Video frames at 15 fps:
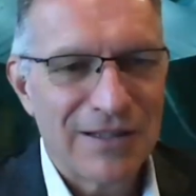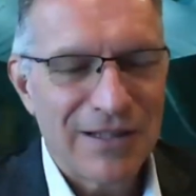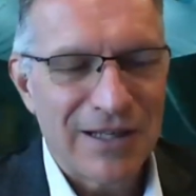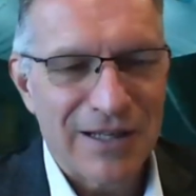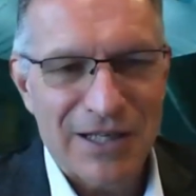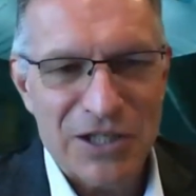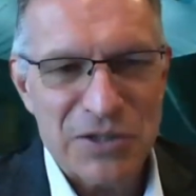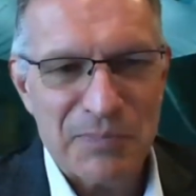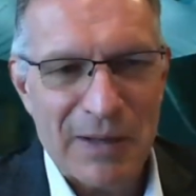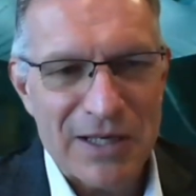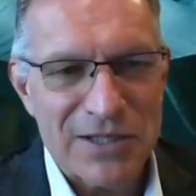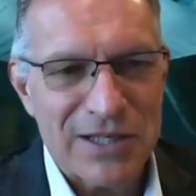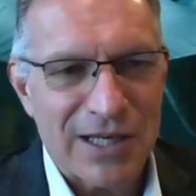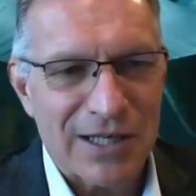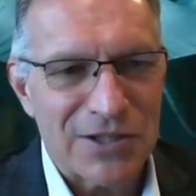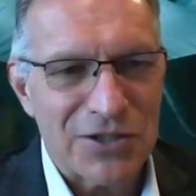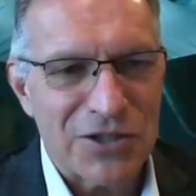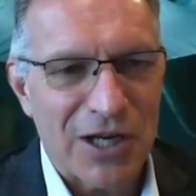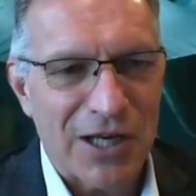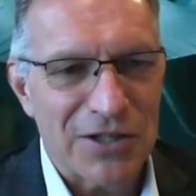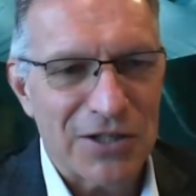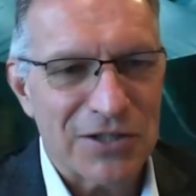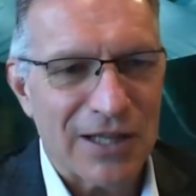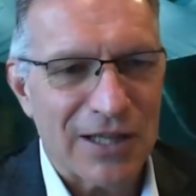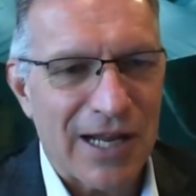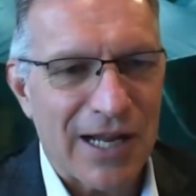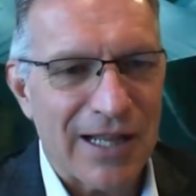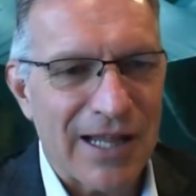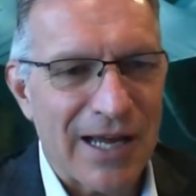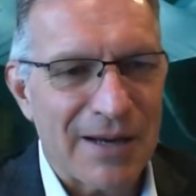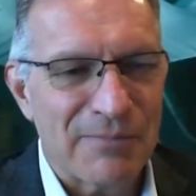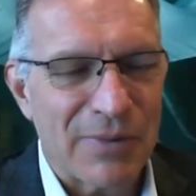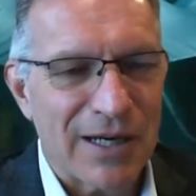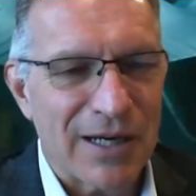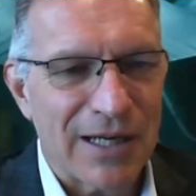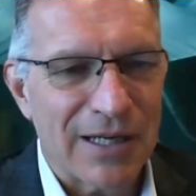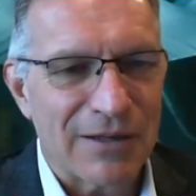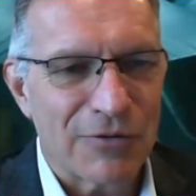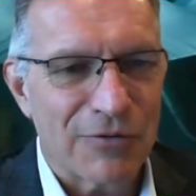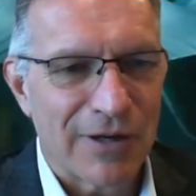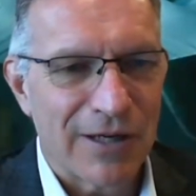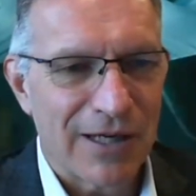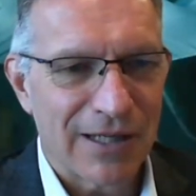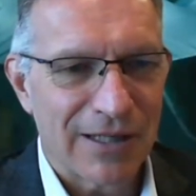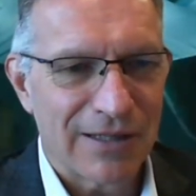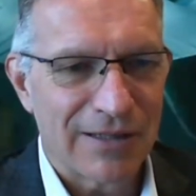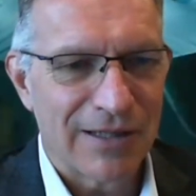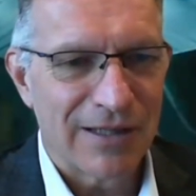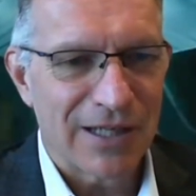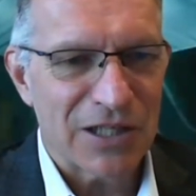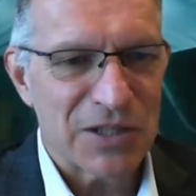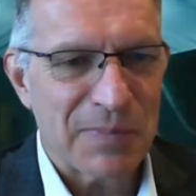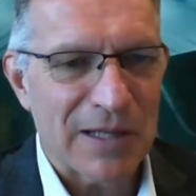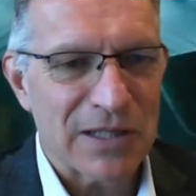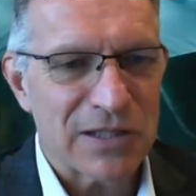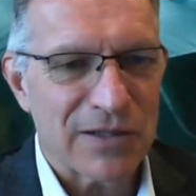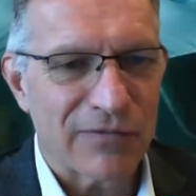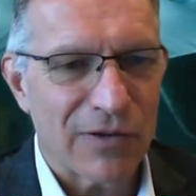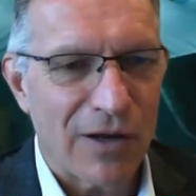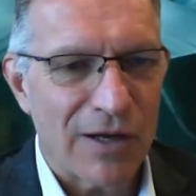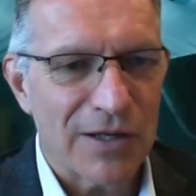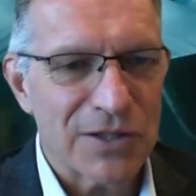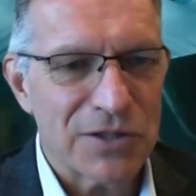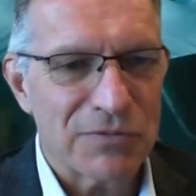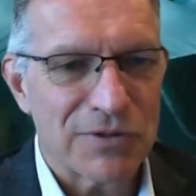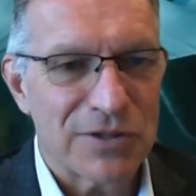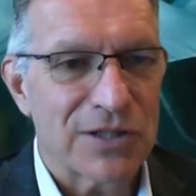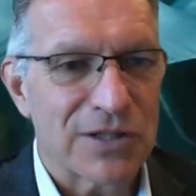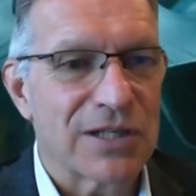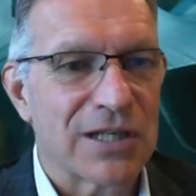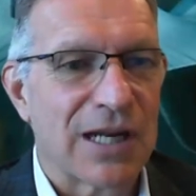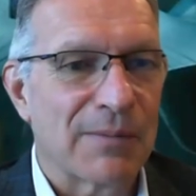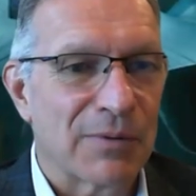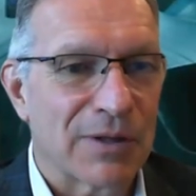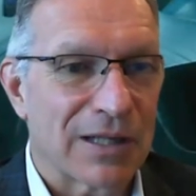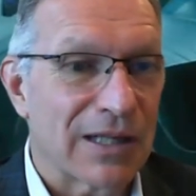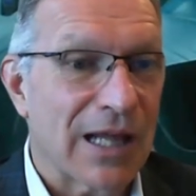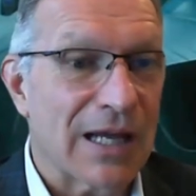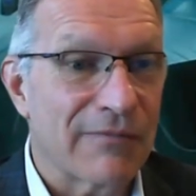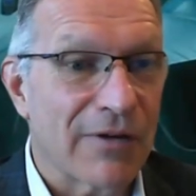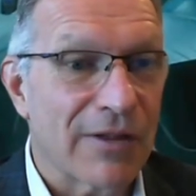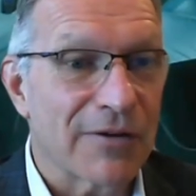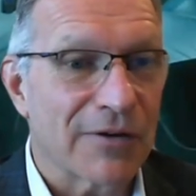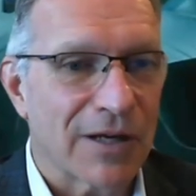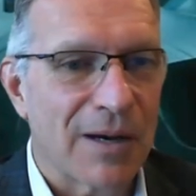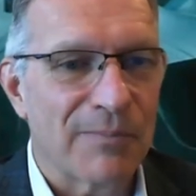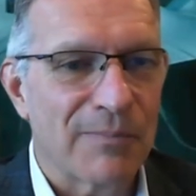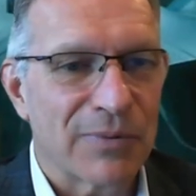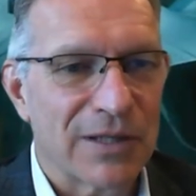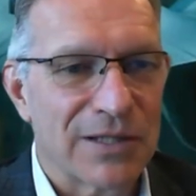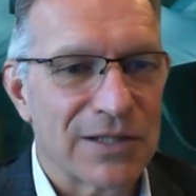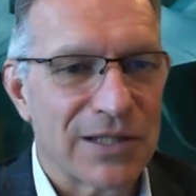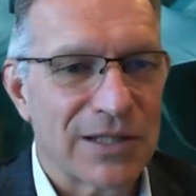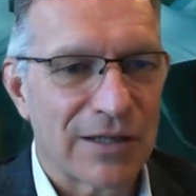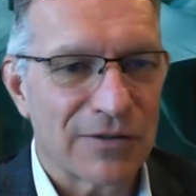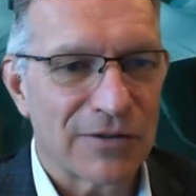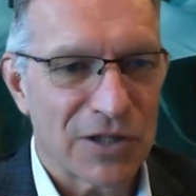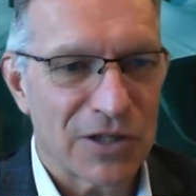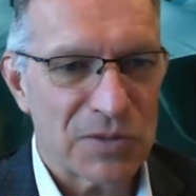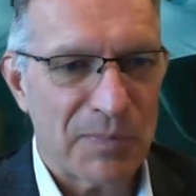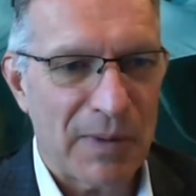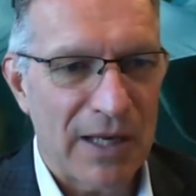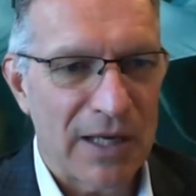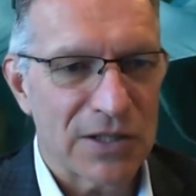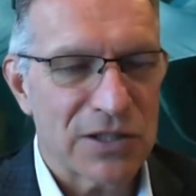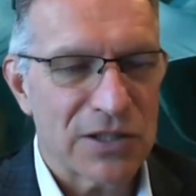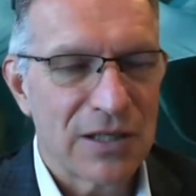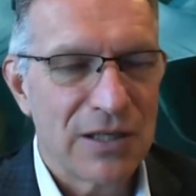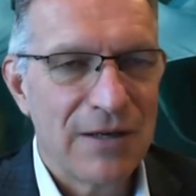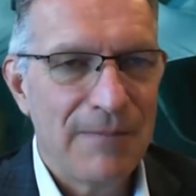I think SpaceX changed a lot of that by creating inexpensive launch, which has enabled a lot of other companies to enter the space.